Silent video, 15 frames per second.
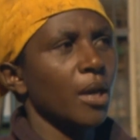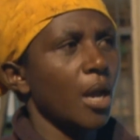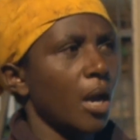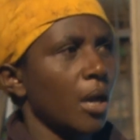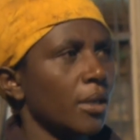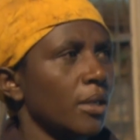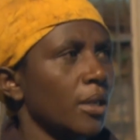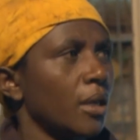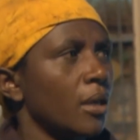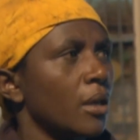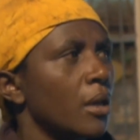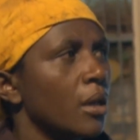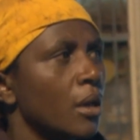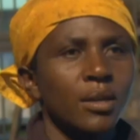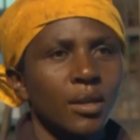At 8
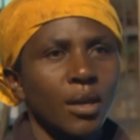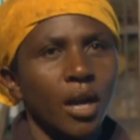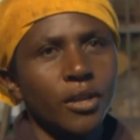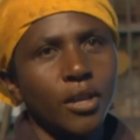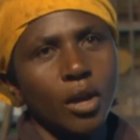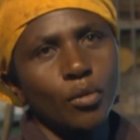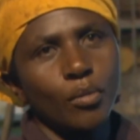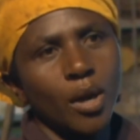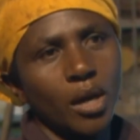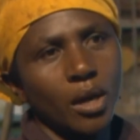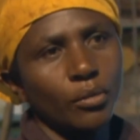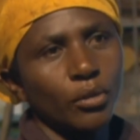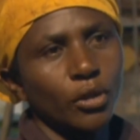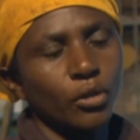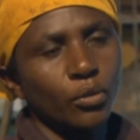a.m., I take my
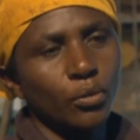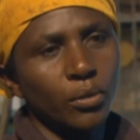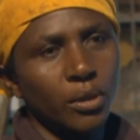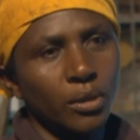child to